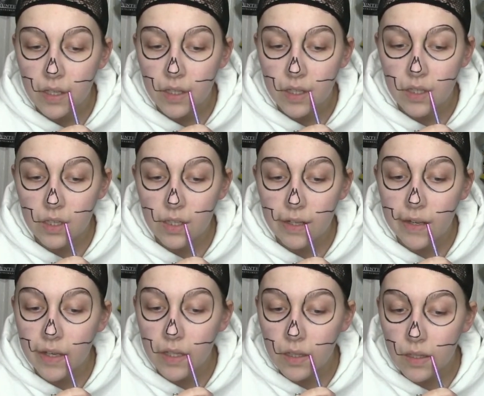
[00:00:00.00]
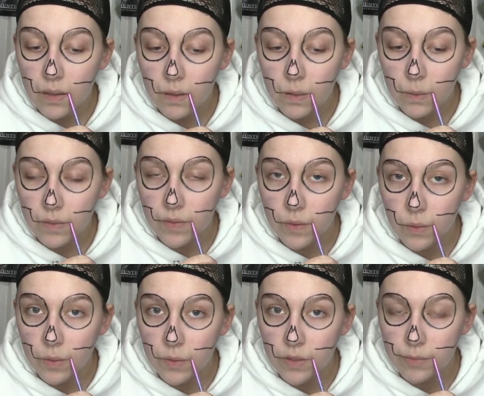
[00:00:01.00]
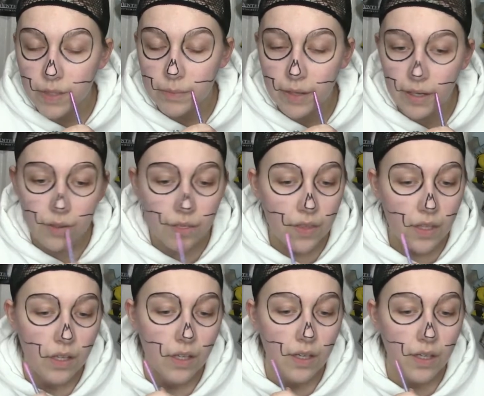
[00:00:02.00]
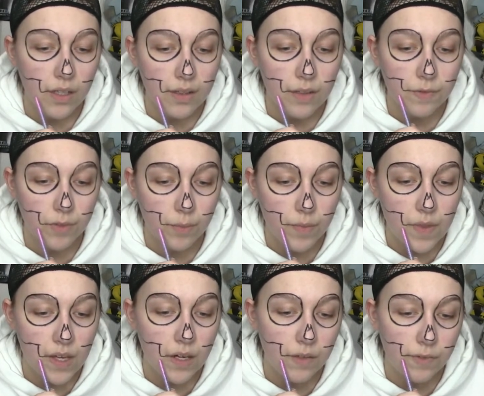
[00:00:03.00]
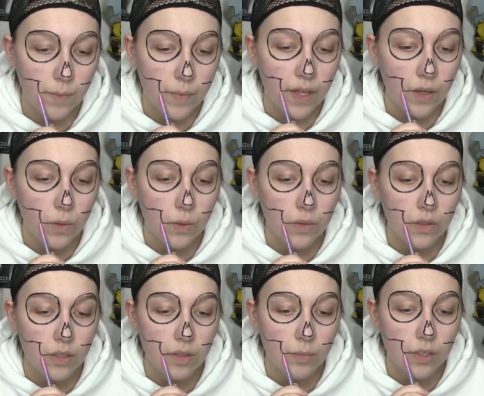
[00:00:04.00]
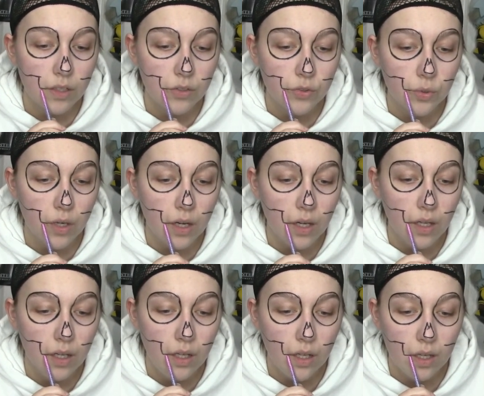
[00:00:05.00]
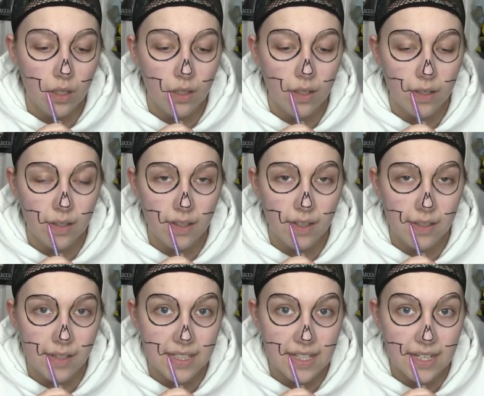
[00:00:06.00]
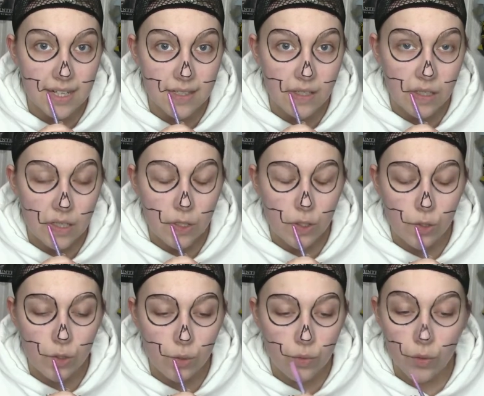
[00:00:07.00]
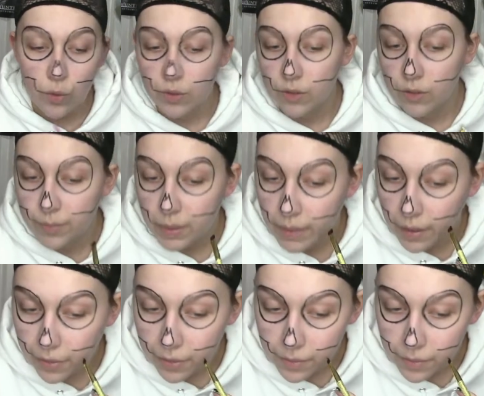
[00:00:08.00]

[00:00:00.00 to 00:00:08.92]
in line with the corner of my mouth, and then from there, from that corner, I'm gonna draw a line connecting it to the corner of my mouth